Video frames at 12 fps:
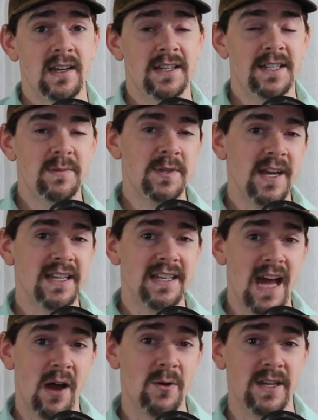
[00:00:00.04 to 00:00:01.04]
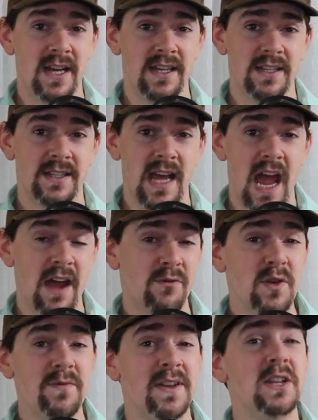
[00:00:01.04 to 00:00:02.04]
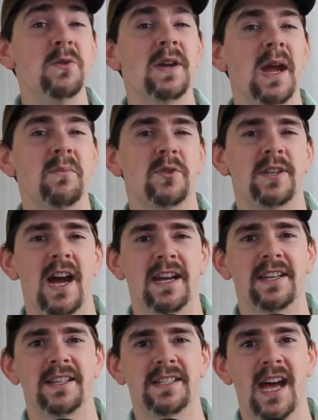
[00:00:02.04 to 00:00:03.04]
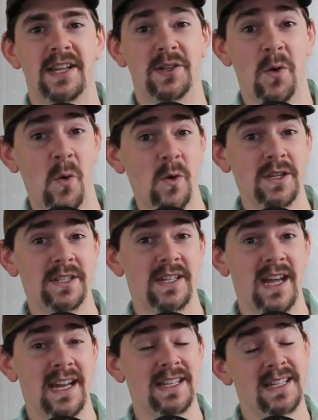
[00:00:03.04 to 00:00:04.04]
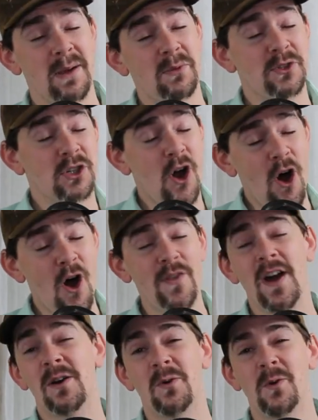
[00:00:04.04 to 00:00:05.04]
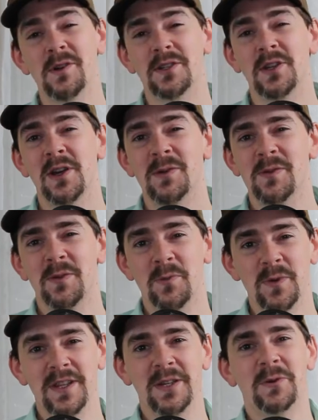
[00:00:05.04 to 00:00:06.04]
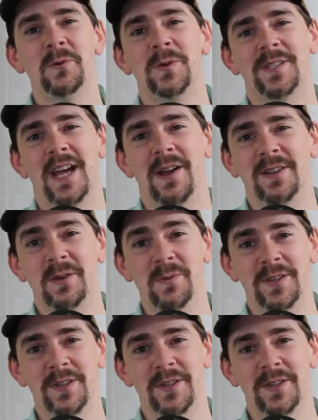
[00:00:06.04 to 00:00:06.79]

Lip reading: It seems like nowadays, every video game protagonist has a horse and is able to call that horse with a really cool sounding